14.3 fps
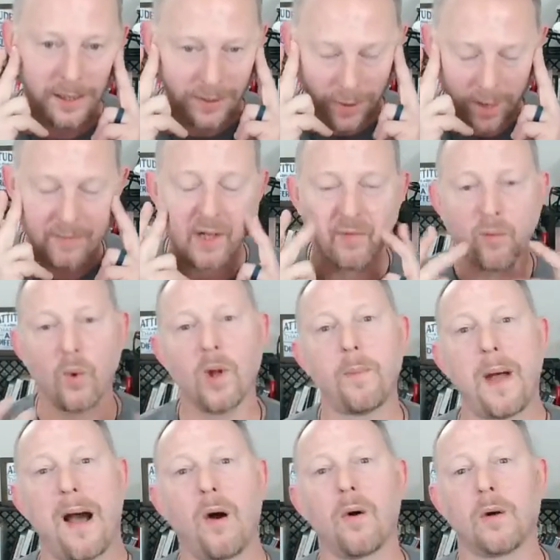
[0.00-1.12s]
I don't have enough
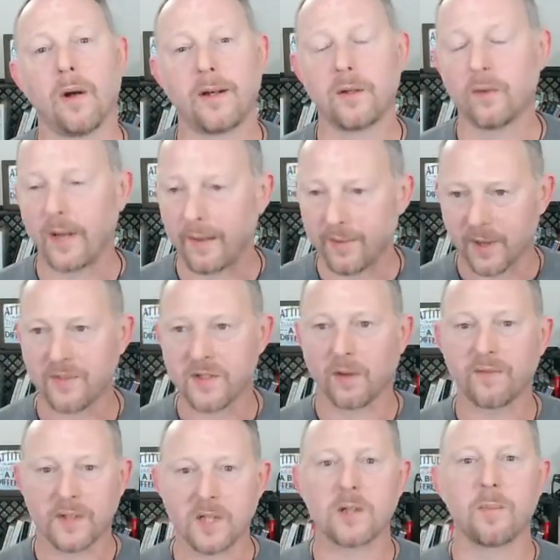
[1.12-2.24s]
willpower, I don't have enough
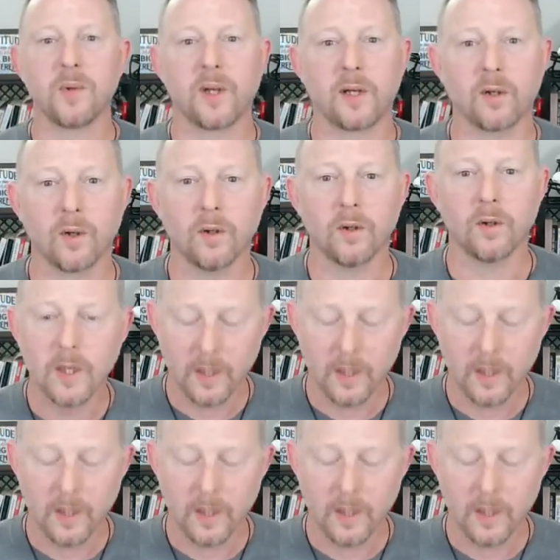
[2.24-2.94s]
self-discipline or